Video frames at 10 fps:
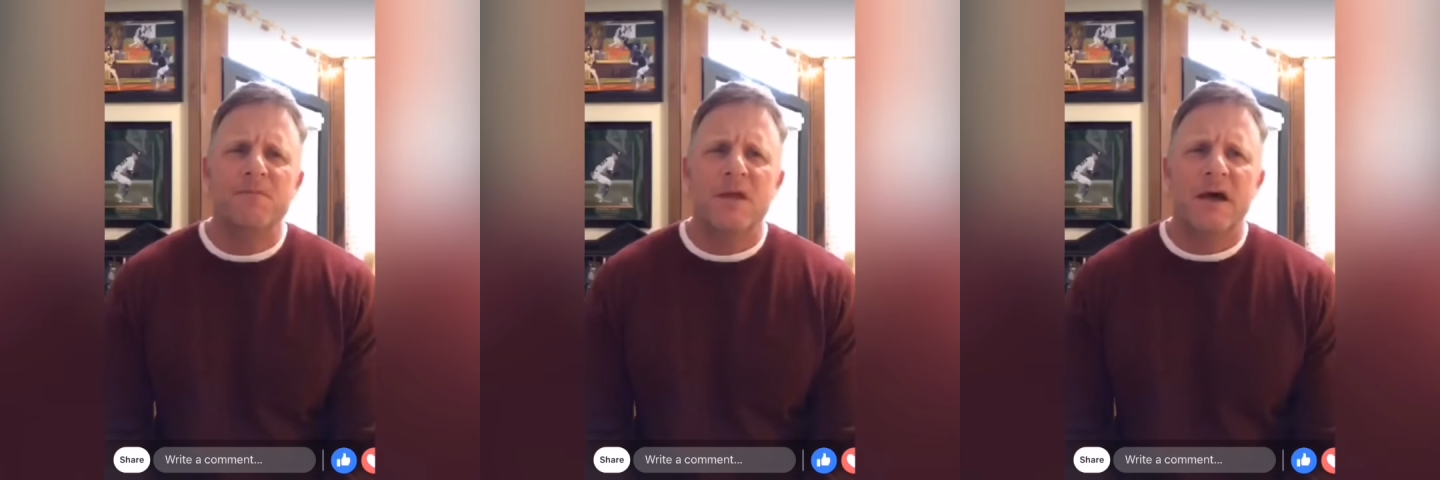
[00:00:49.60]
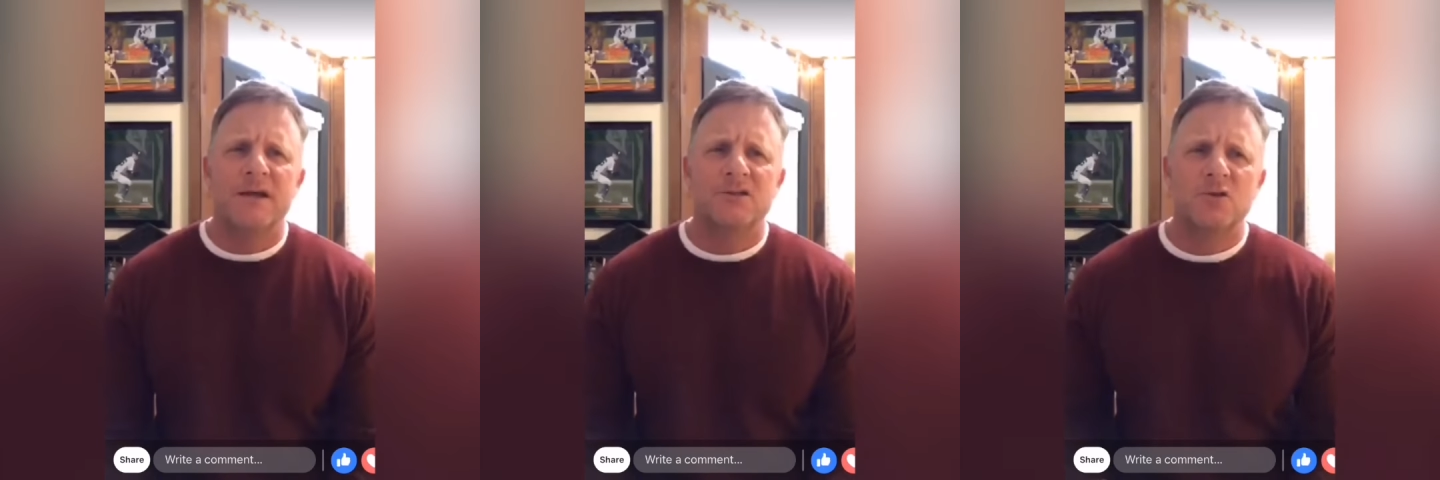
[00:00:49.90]

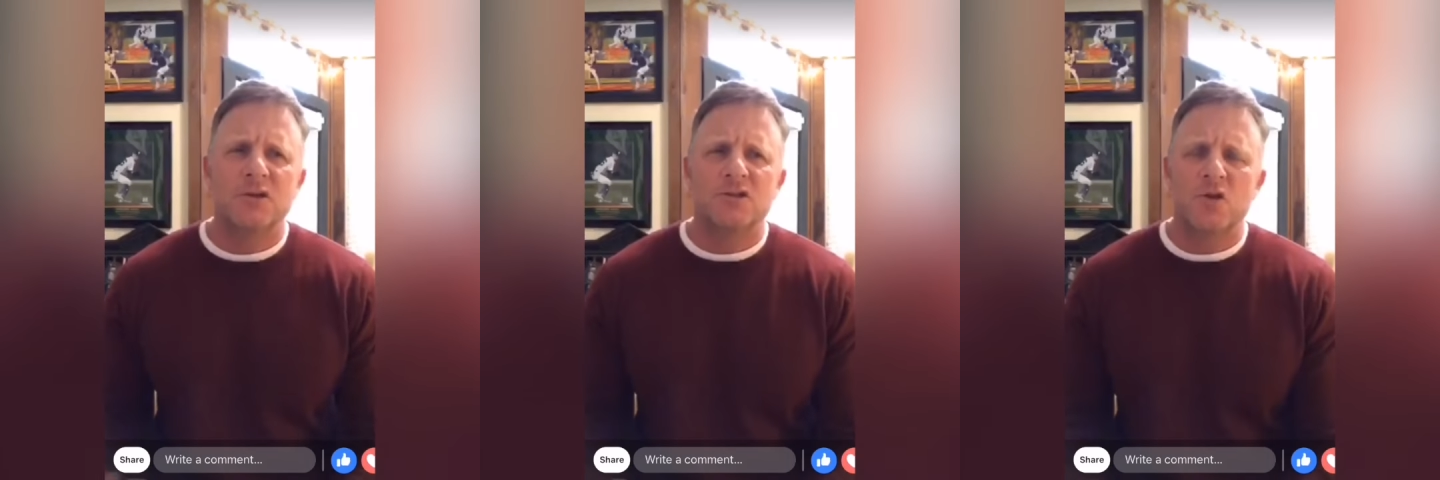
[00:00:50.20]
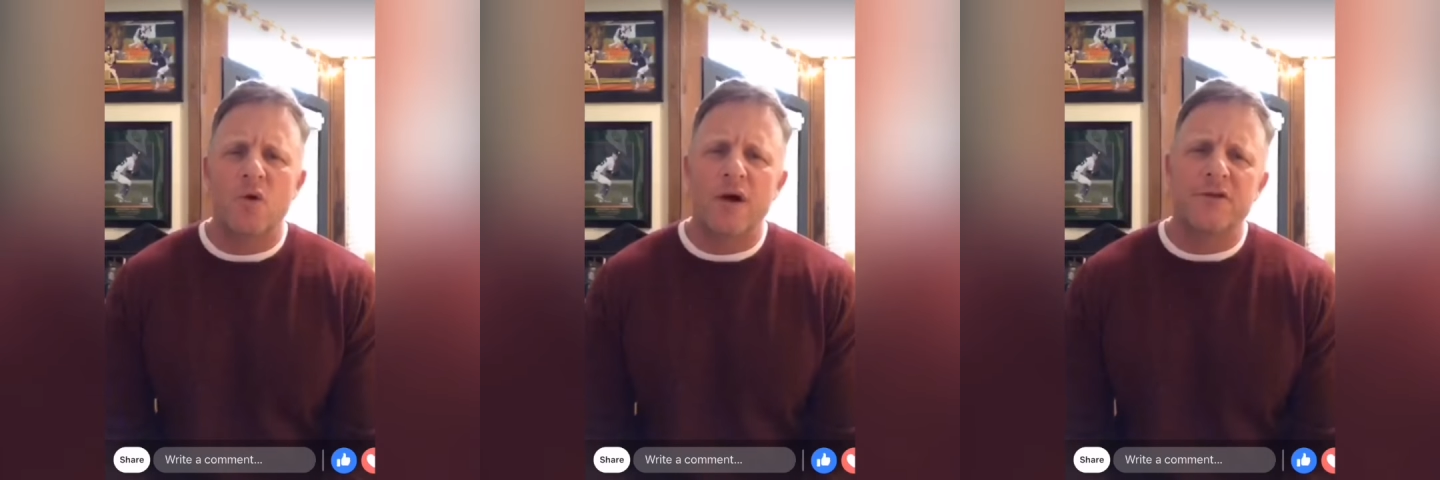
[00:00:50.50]
and to
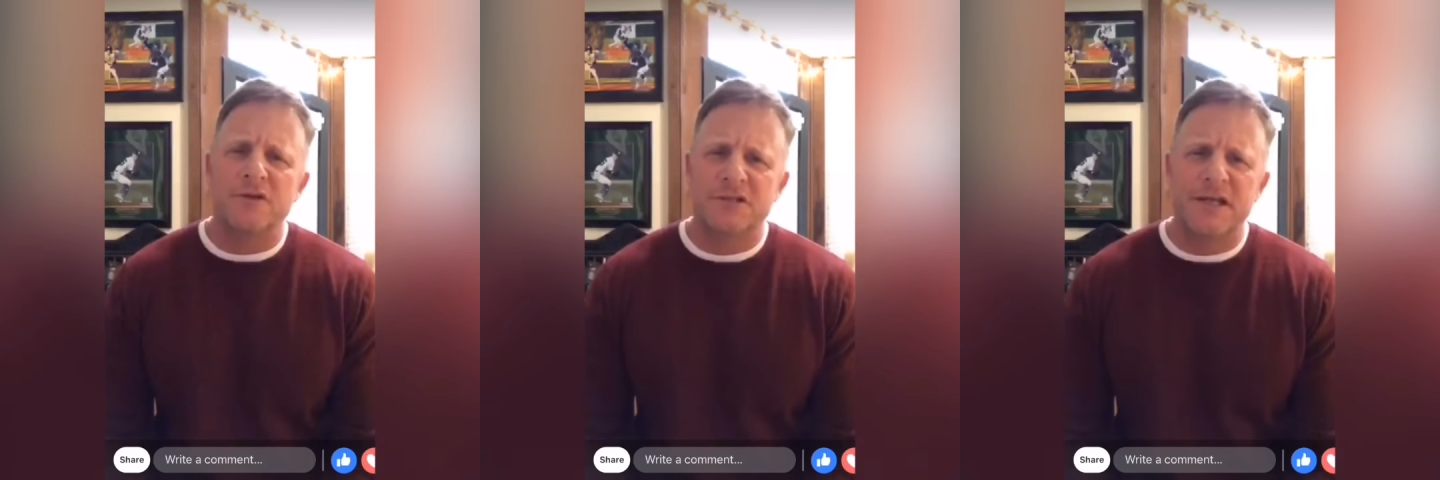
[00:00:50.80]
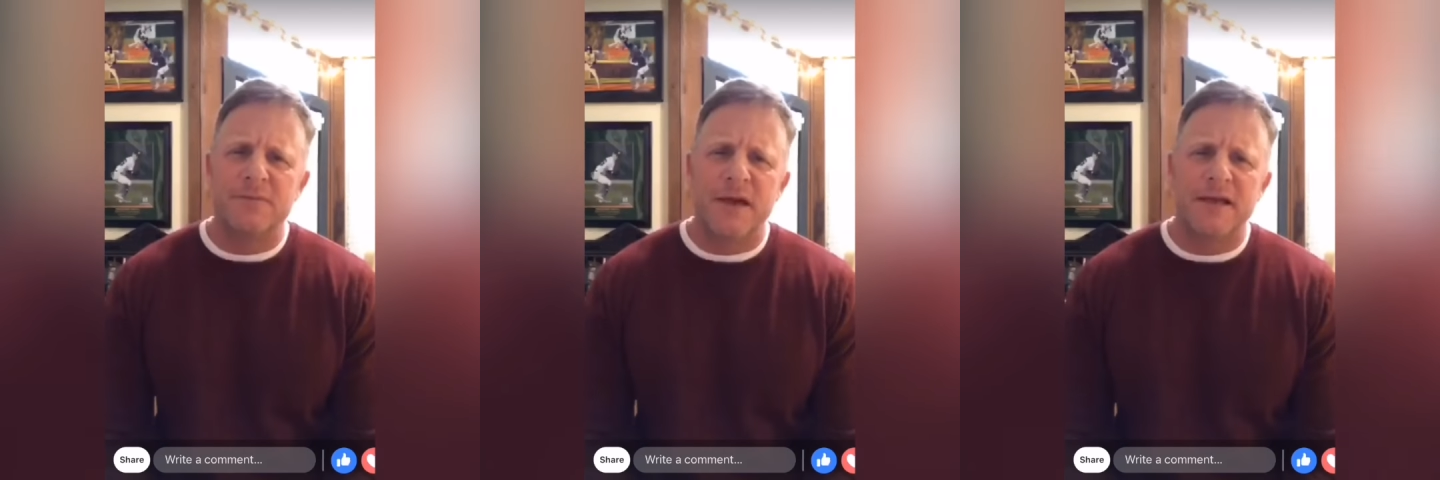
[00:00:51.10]
enjoy their
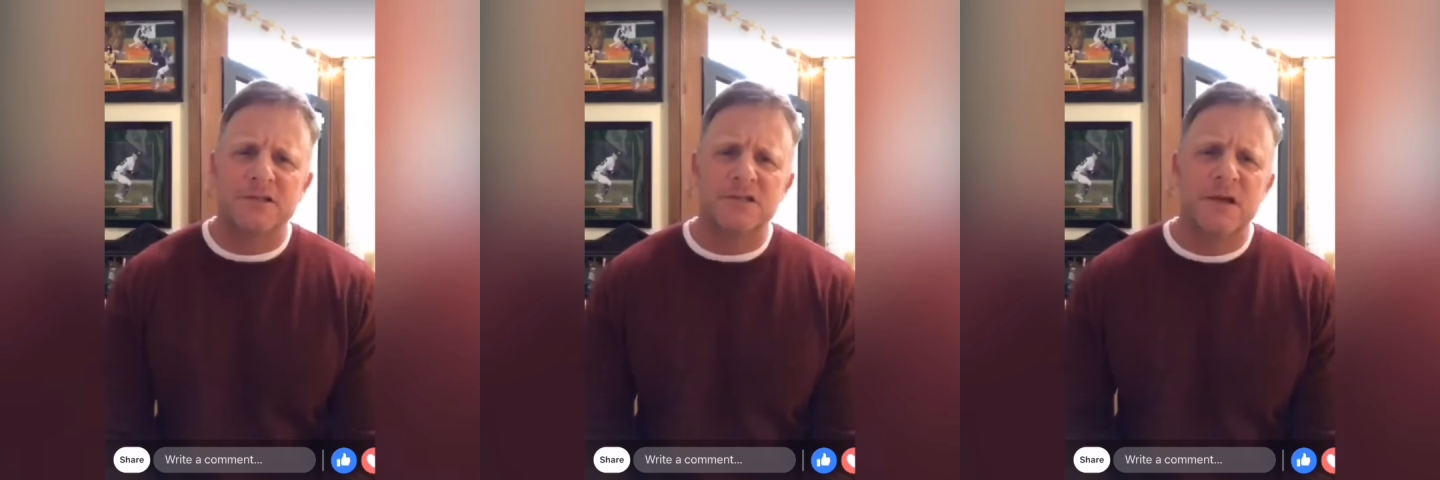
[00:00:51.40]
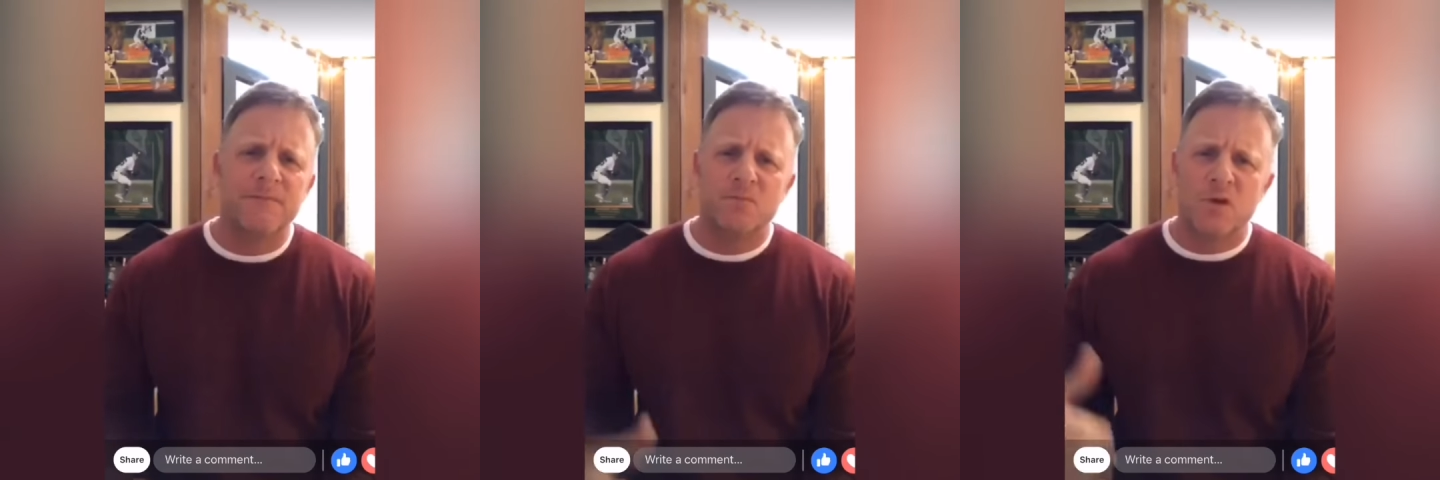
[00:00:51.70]
teammates,
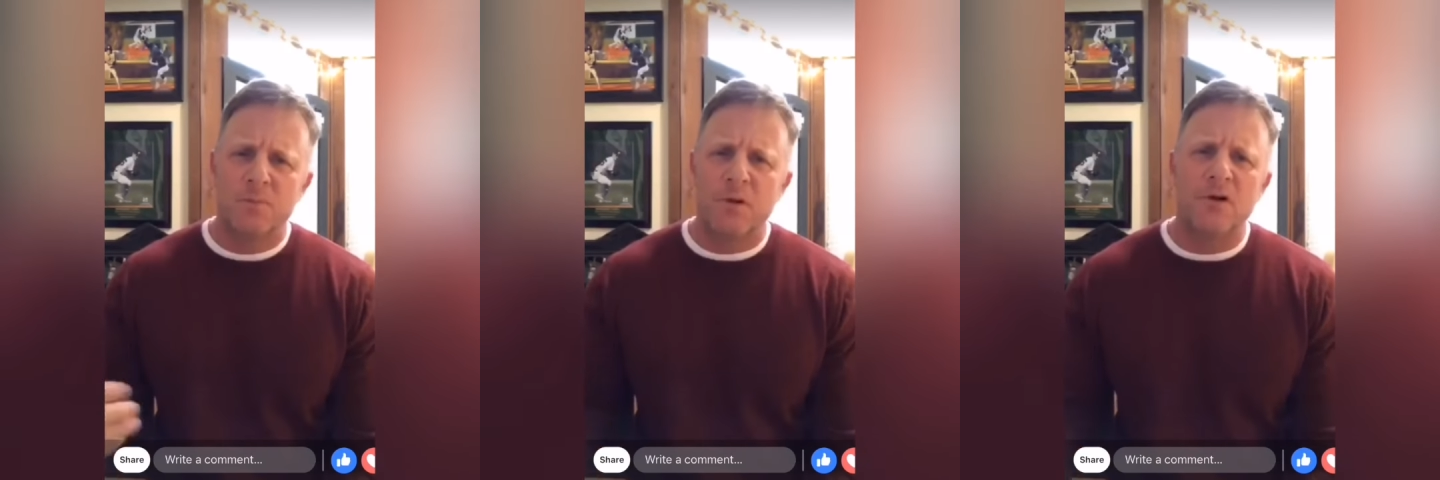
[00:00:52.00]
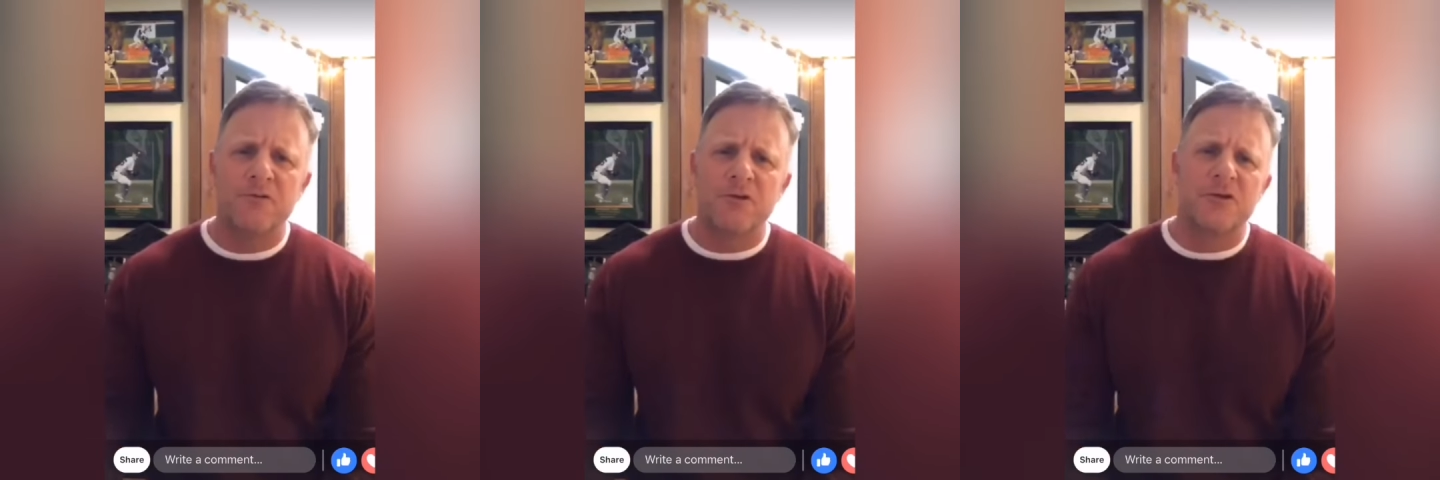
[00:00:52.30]
to
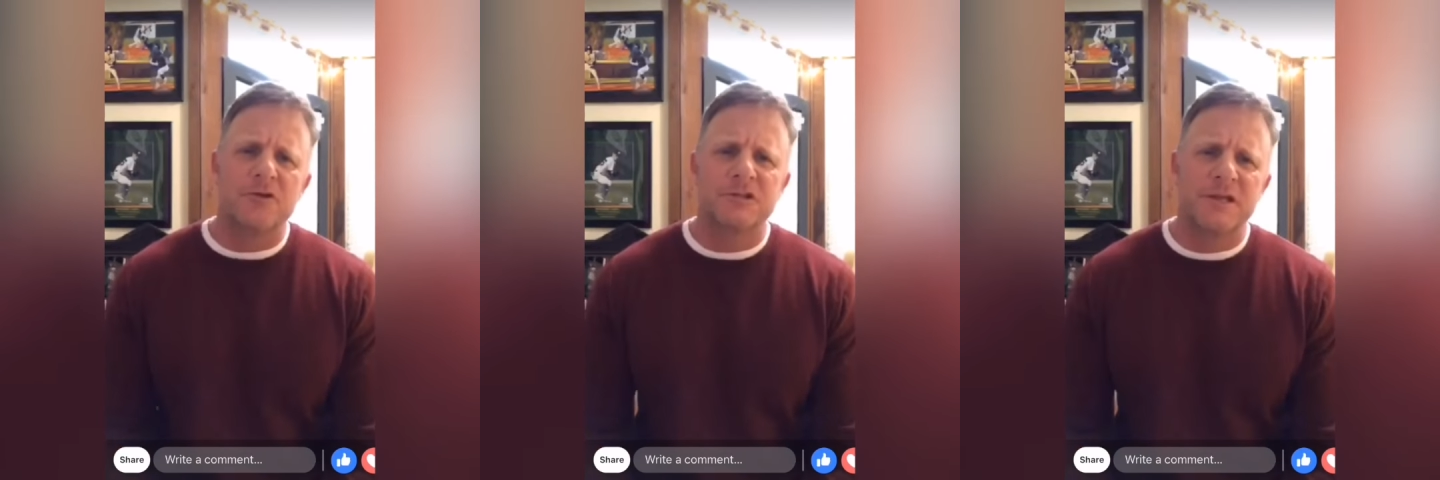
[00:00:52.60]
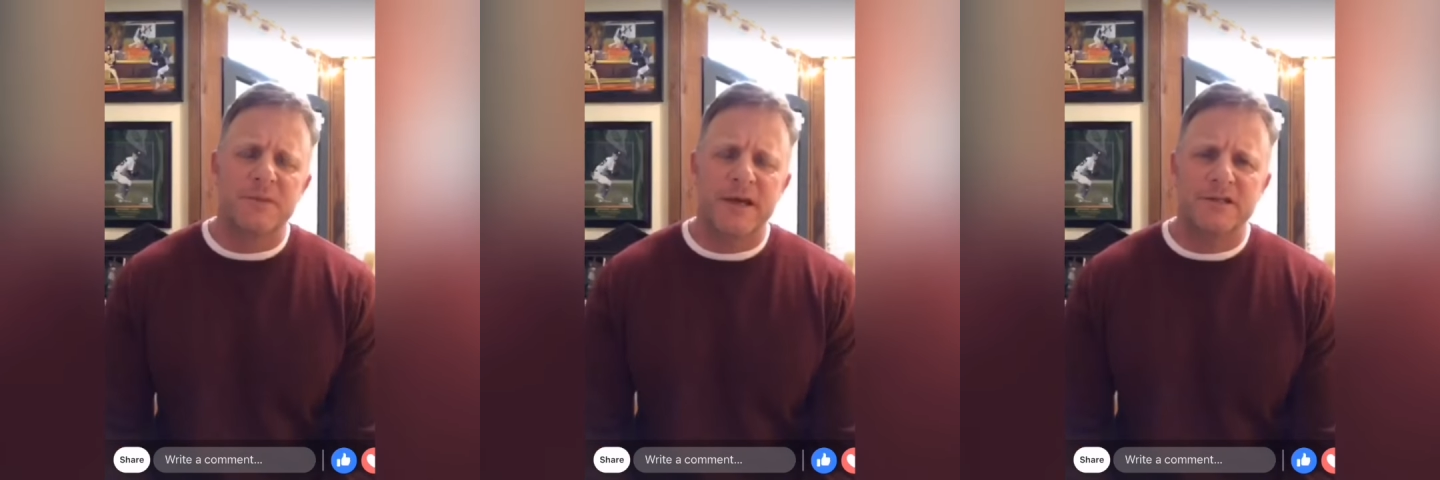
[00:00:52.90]
pull for their
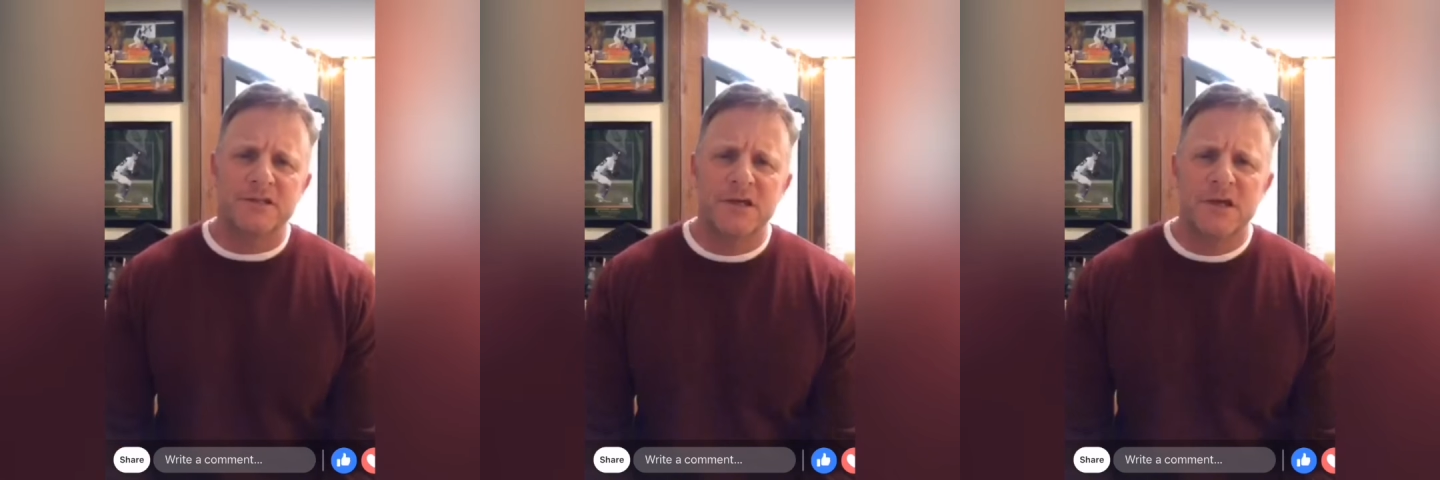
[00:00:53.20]
teammates.